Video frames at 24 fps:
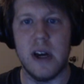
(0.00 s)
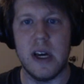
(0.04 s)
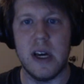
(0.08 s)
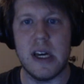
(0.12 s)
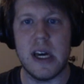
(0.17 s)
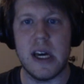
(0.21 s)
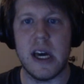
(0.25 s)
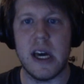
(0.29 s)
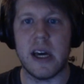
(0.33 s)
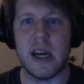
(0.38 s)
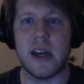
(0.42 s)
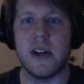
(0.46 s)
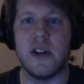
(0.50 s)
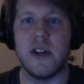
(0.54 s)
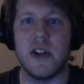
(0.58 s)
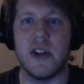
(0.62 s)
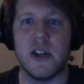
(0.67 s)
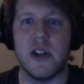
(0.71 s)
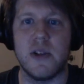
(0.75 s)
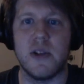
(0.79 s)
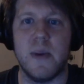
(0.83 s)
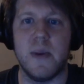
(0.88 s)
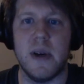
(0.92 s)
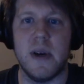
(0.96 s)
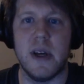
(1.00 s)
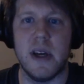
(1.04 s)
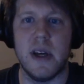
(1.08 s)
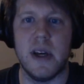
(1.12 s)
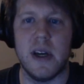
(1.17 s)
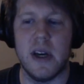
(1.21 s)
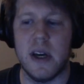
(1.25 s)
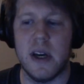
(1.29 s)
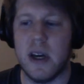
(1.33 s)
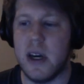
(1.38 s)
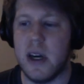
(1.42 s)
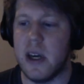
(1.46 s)
It can just be
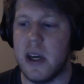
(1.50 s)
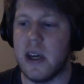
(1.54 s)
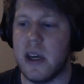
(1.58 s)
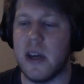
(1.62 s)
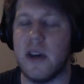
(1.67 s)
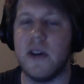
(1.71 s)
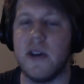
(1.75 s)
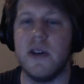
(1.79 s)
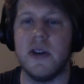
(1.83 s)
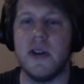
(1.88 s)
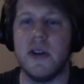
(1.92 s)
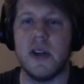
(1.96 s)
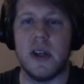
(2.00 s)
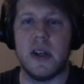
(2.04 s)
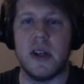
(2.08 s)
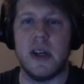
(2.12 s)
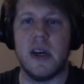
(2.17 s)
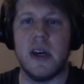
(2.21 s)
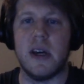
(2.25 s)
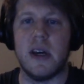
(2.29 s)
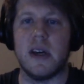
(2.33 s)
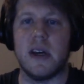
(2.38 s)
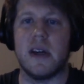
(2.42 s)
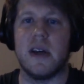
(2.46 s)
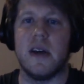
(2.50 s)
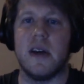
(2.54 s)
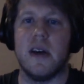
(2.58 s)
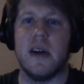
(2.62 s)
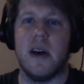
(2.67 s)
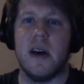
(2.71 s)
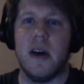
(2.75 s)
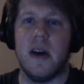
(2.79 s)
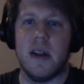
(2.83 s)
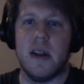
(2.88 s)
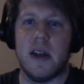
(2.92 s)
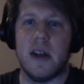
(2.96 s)
here's a thing
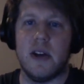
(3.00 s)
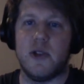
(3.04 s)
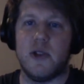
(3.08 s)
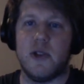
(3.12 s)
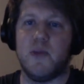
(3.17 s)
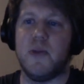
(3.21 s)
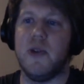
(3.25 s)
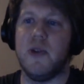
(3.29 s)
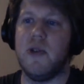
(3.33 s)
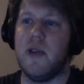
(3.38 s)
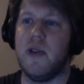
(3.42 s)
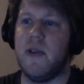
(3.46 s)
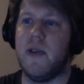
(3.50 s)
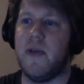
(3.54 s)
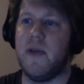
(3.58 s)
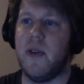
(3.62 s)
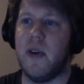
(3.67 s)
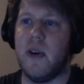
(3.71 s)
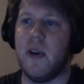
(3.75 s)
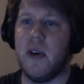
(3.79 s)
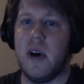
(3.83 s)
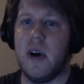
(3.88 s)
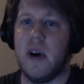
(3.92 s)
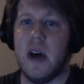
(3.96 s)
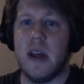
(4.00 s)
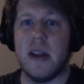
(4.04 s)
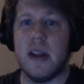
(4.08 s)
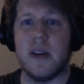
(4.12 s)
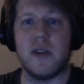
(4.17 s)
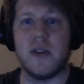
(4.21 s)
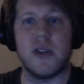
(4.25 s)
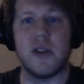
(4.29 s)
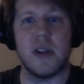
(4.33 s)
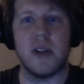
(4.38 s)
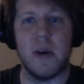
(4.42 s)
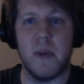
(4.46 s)
that's beautiful that
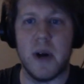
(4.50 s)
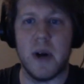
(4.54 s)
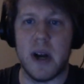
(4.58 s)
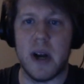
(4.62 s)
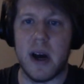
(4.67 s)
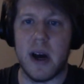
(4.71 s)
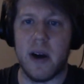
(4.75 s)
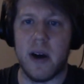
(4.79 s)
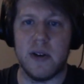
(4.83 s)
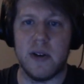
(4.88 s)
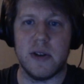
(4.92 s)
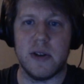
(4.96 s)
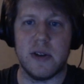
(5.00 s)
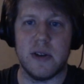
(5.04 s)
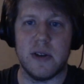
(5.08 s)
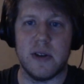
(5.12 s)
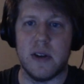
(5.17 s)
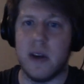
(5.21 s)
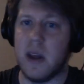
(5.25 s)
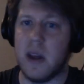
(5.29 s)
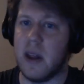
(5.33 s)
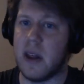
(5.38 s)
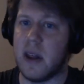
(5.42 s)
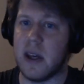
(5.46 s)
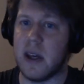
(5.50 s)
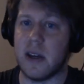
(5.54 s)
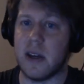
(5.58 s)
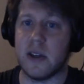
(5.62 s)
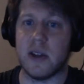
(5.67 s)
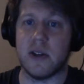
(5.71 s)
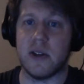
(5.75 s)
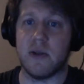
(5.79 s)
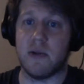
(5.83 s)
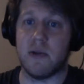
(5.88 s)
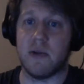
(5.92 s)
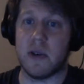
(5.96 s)
someone else thinks
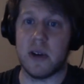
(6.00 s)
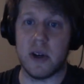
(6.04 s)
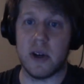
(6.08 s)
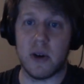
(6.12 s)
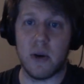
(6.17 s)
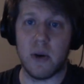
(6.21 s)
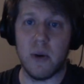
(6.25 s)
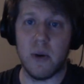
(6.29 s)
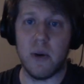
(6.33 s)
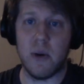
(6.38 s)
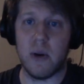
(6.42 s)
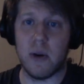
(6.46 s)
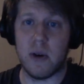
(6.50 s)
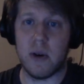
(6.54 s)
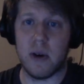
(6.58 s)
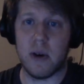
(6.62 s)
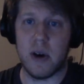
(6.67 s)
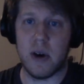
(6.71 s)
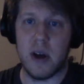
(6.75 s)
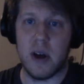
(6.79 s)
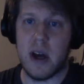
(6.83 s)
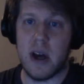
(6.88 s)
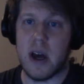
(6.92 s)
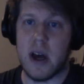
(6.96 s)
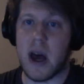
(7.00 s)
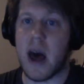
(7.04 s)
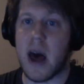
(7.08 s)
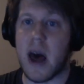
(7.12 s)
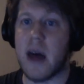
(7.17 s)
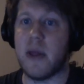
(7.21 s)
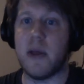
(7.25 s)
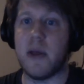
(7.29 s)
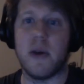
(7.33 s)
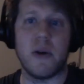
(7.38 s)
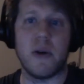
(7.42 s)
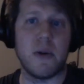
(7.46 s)
is really cool
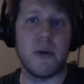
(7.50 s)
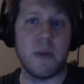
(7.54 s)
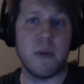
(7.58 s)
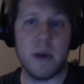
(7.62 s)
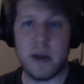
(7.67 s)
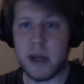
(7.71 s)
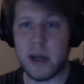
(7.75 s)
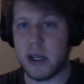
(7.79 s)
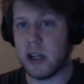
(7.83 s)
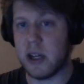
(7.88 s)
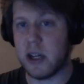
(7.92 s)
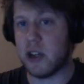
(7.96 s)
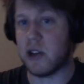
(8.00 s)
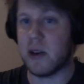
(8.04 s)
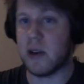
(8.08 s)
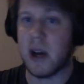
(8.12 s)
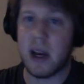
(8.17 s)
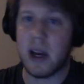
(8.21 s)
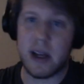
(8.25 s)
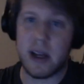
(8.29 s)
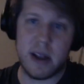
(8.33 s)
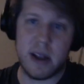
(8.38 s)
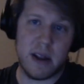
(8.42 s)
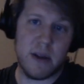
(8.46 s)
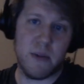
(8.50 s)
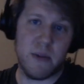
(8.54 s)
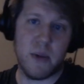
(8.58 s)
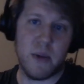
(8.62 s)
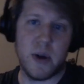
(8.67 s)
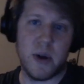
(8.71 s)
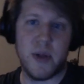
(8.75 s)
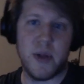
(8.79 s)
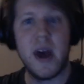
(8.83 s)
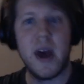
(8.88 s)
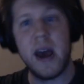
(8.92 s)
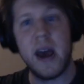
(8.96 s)
and they're willing to trade
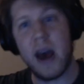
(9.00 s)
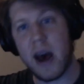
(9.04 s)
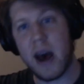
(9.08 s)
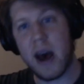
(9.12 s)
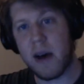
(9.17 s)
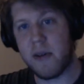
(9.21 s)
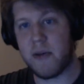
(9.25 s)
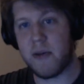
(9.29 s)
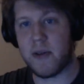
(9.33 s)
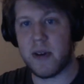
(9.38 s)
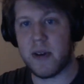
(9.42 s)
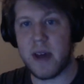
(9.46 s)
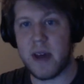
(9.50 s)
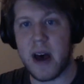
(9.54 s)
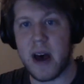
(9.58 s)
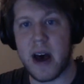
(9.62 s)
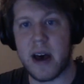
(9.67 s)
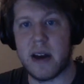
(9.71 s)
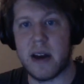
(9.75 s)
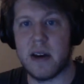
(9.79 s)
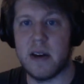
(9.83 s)
what they have for that.